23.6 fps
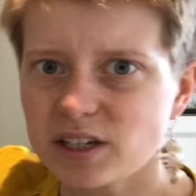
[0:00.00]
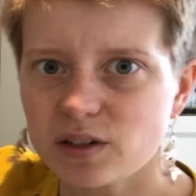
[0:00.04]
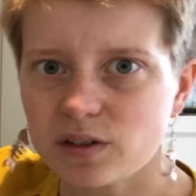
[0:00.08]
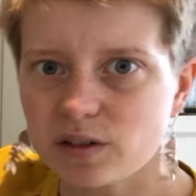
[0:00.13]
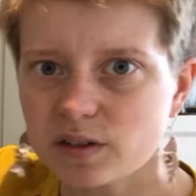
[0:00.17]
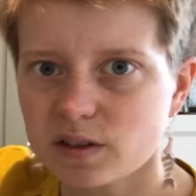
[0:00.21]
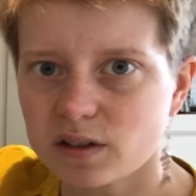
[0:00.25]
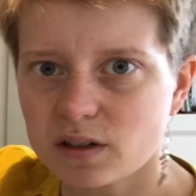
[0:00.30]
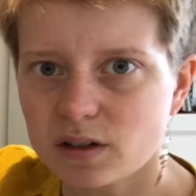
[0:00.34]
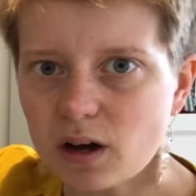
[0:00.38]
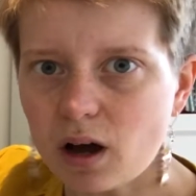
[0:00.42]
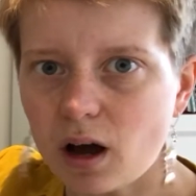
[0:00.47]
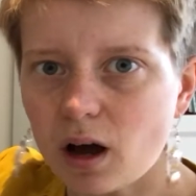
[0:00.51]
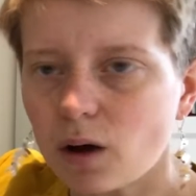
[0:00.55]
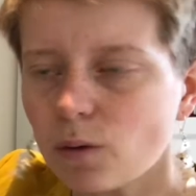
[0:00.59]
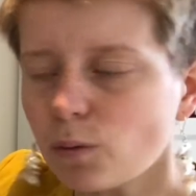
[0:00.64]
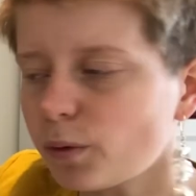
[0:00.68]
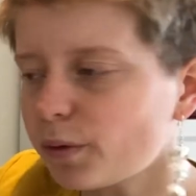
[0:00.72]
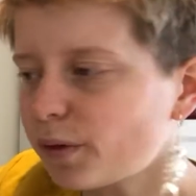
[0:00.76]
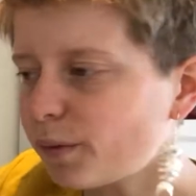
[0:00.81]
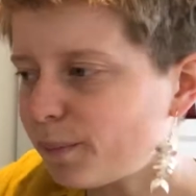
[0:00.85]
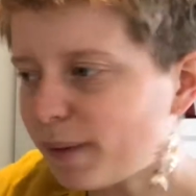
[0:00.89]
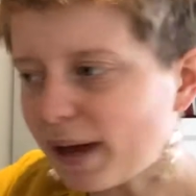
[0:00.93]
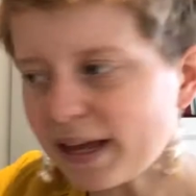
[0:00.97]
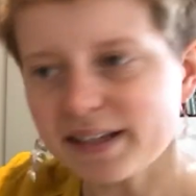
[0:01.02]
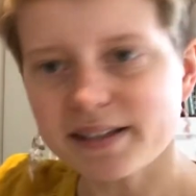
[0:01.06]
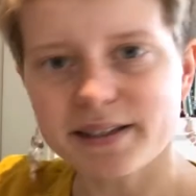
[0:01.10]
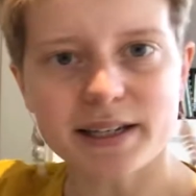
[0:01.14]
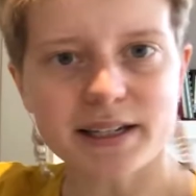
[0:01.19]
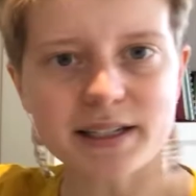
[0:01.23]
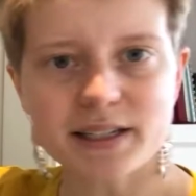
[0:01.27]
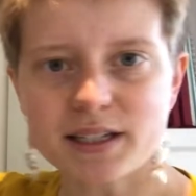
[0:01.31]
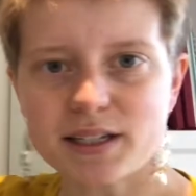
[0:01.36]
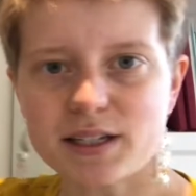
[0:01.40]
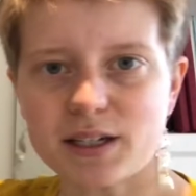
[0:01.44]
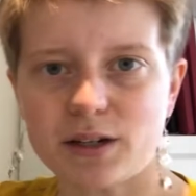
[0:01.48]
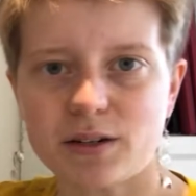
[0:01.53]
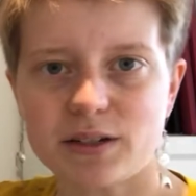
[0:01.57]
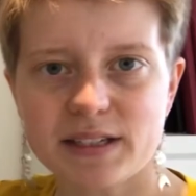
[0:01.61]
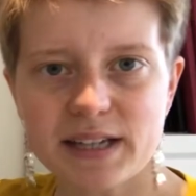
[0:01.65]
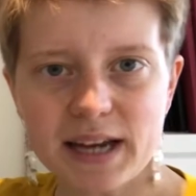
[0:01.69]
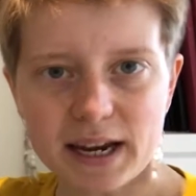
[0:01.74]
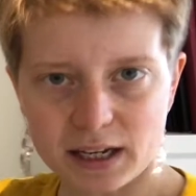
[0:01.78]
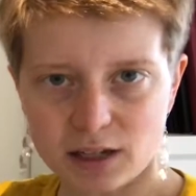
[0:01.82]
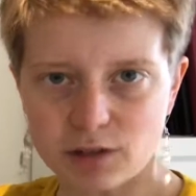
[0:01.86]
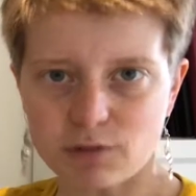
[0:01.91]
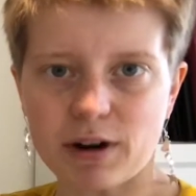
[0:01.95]
you start? Well, the best thing to do is
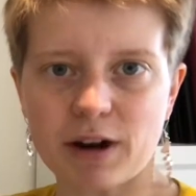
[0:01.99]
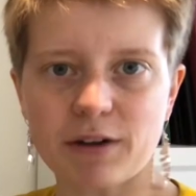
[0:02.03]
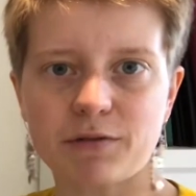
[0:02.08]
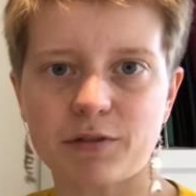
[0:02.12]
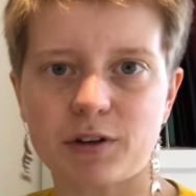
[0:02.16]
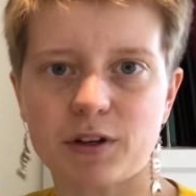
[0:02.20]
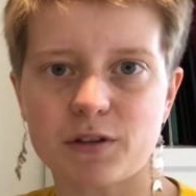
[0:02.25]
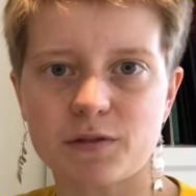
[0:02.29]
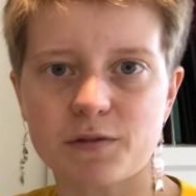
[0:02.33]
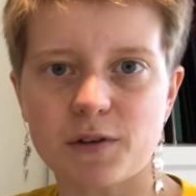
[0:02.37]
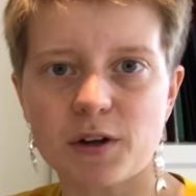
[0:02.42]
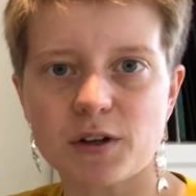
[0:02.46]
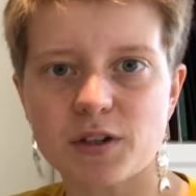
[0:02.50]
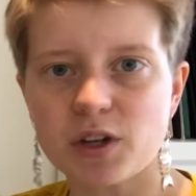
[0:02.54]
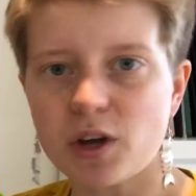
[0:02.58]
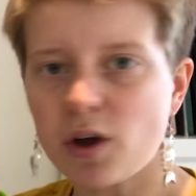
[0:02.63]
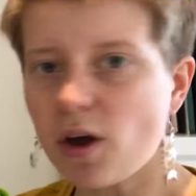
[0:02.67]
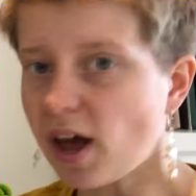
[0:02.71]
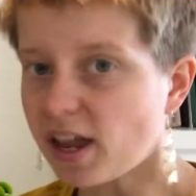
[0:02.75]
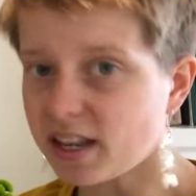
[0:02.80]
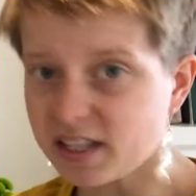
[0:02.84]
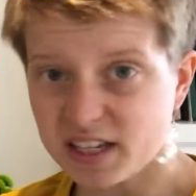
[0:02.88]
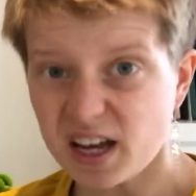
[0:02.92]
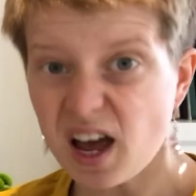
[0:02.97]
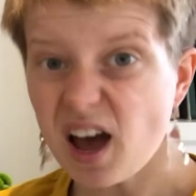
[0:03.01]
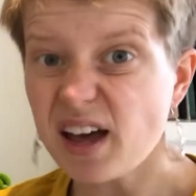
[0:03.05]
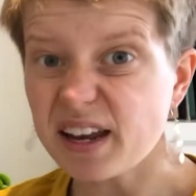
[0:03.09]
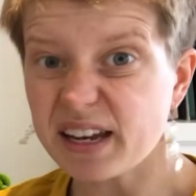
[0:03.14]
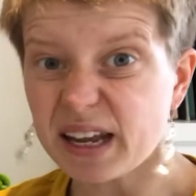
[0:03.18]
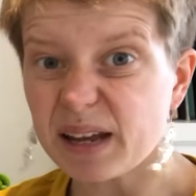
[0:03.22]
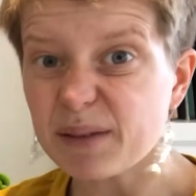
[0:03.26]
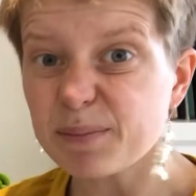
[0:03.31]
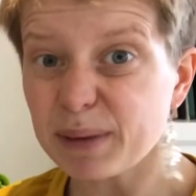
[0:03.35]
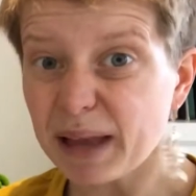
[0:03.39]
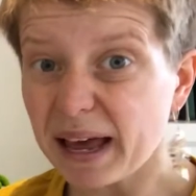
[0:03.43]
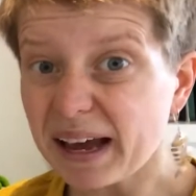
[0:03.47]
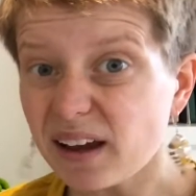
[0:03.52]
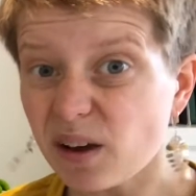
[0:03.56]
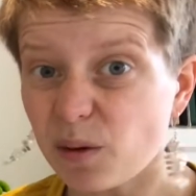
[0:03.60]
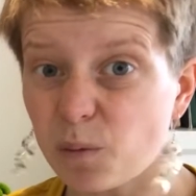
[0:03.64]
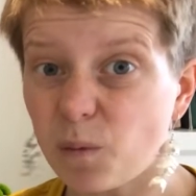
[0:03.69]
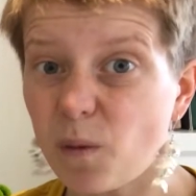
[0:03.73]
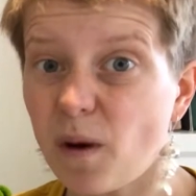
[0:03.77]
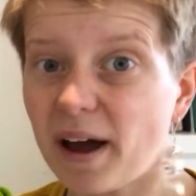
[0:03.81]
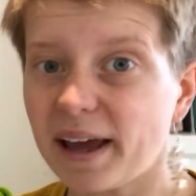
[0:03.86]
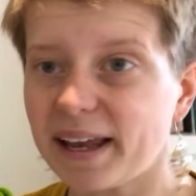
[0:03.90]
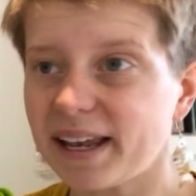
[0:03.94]
take your reference photo and turn it black
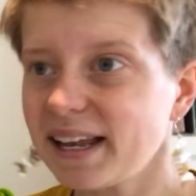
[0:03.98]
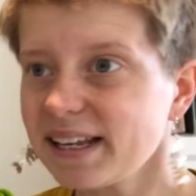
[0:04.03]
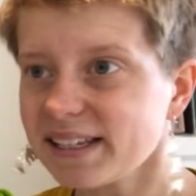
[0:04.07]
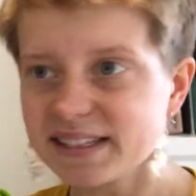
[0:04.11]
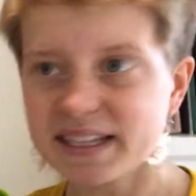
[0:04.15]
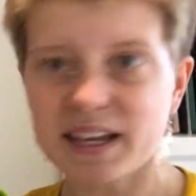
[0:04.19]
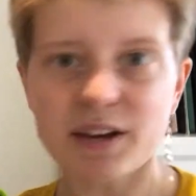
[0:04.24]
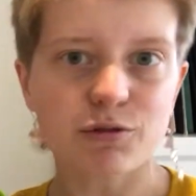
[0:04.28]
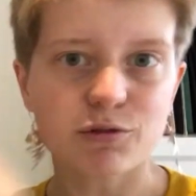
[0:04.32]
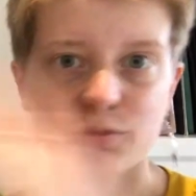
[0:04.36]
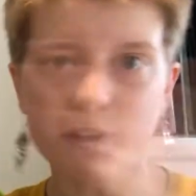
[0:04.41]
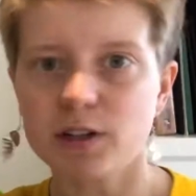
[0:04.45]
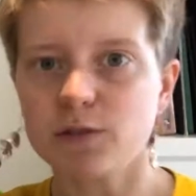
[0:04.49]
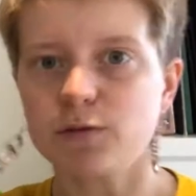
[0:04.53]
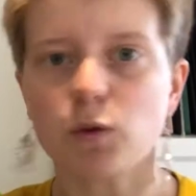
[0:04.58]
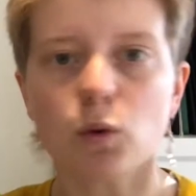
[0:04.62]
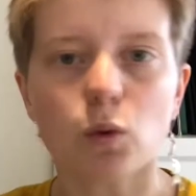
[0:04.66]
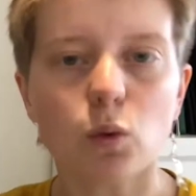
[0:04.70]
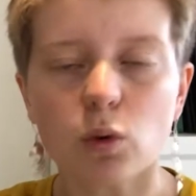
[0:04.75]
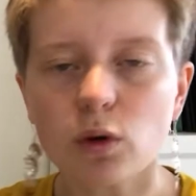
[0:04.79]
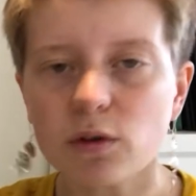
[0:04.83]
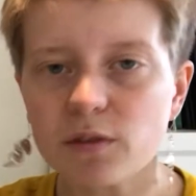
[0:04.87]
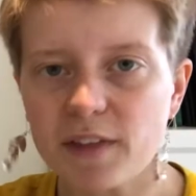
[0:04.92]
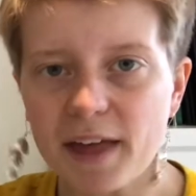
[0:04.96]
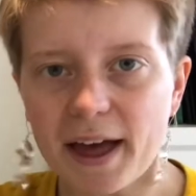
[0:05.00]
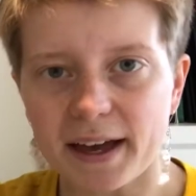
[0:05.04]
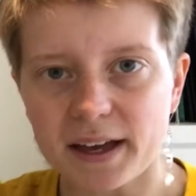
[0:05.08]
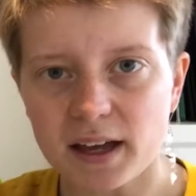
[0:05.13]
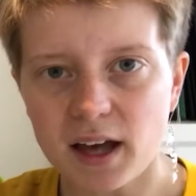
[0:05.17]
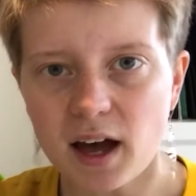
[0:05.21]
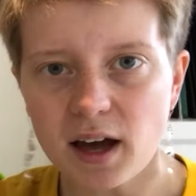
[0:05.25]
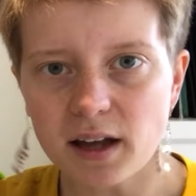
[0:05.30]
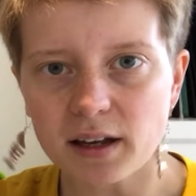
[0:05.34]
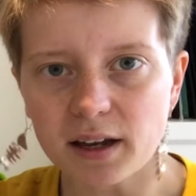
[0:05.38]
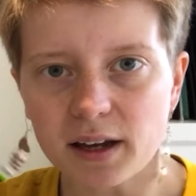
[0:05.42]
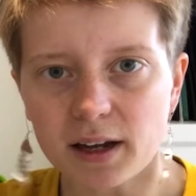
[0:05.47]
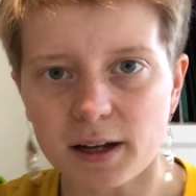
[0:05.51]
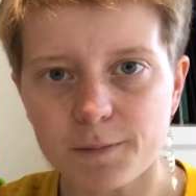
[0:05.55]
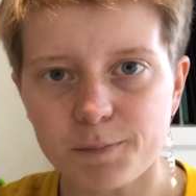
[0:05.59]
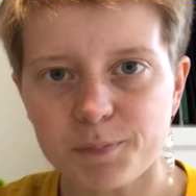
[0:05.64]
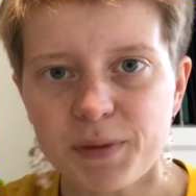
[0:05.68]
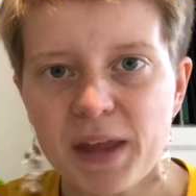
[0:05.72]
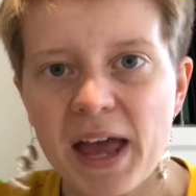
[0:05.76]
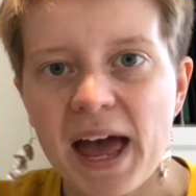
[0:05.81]
and white. Let's get rid of all of that colour.